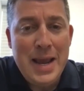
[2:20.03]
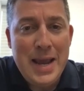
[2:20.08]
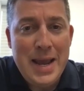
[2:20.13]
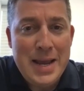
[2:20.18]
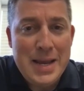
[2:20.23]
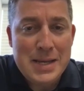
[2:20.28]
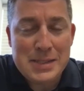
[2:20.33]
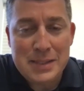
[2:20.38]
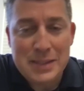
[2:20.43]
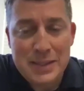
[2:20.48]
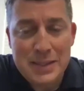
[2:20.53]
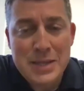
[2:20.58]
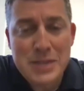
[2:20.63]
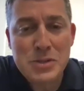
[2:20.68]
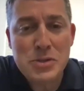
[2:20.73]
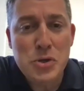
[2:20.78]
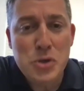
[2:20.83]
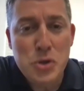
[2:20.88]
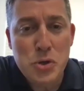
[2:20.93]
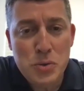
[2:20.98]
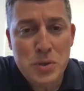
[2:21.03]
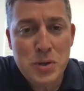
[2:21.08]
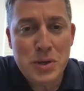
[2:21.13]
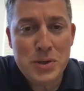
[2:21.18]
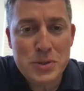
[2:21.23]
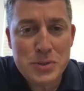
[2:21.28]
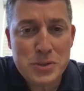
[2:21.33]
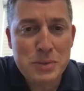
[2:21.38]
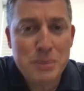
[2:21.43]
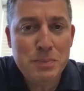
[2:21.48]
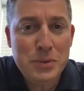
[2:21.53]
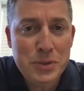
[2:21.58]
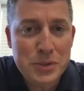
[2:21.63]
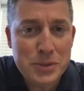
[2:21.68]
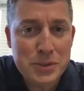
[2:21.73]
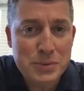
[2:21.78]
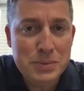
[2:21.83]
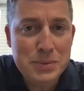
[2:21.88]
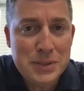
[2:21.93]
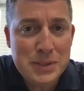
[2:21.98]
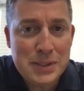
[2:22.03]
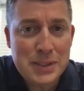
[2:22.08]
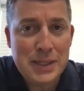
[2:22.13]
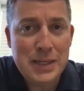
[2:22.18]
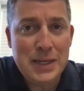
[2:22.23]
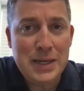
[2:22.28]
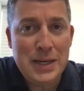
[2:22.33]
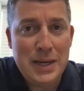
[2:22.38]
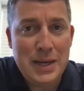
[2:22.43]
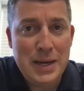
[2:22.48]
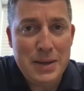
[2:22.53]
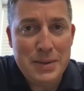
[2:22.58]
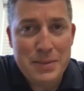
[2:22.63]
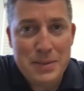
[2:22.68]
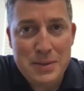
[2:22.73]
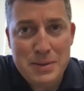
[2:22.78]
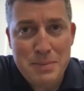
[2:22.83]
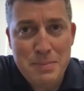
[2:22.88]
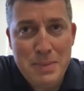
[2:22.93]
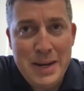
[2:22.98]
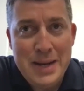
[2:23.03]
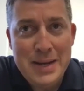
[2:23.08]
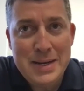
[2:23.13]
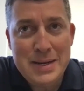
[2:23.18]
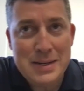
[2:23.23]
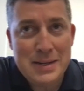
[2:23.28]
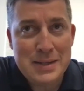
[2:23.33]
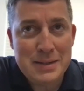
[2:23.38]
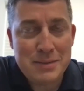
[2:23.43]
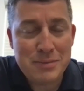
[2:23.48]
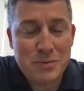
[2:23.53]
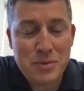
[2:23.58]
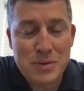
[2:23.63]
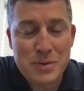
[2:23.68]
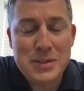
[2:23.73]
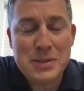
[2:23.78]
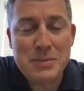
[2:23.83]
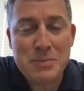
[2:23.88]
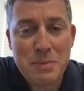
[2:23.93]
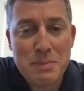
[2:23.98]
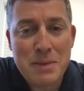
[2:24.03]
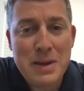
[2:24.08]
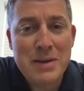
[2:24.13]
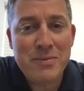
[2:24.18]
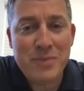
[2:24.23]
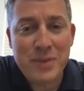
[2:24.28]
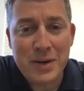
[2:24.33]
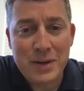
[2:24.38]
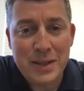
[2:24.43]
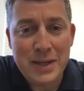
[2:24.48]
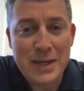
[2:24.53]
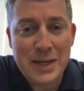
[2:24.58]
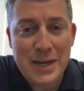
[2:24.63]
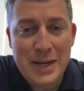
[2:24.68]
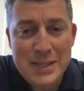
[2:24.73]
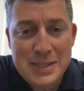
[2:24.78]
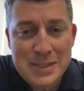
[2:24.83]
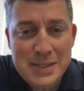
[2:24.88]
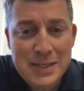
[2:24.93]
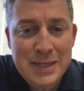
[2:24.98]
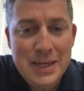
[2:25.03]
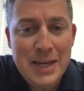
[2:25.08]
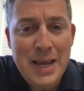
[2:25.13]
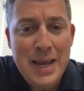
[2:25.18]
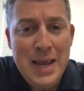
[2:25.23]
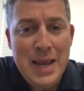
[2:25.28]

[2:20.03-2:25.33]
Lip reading: As less new cars are produced, the demand, of course, has remained fairly constant,